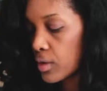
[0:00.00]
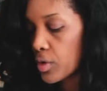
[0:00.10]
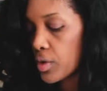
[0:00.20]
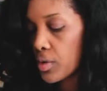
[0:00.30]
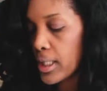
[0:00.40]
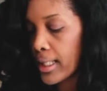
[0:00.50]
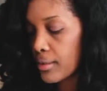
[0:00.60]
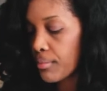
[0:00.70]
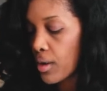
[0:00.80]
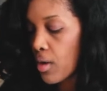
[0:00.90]
do that
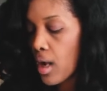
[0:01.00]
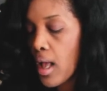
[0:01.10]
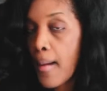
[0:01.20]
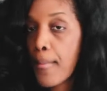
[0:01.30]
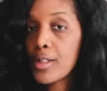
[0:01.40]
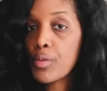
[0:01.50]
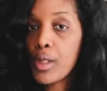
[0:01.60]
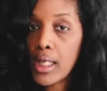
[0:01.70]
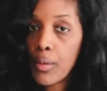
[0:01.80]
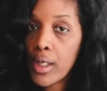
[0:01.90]
more, but
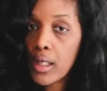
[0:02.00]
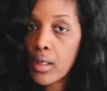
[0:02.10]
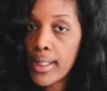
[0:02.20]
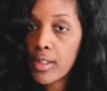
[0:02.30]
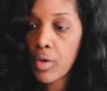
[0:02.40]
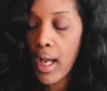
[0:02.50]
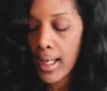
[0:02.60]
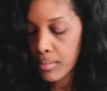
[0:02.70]
we're going to add